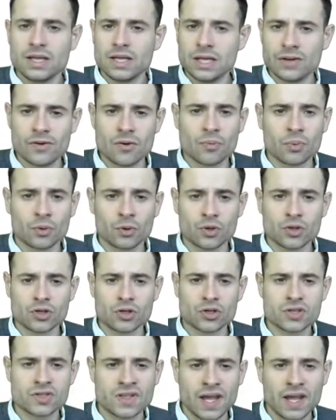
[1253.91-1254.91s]
Even
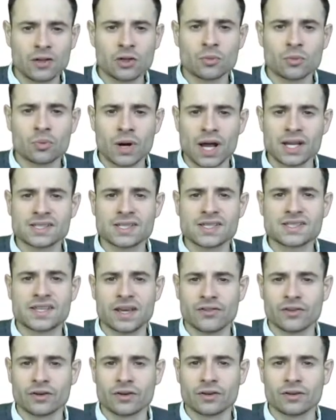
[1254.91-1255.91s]
producers take the price as
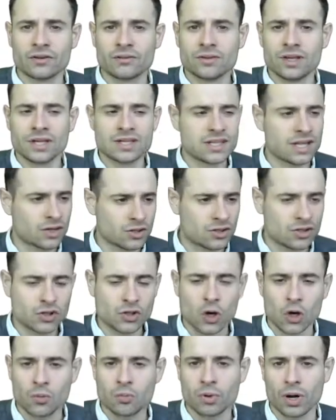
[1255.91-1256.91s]
given. It's like a
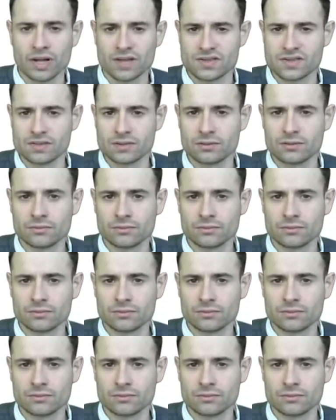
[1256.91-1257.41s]
stock price.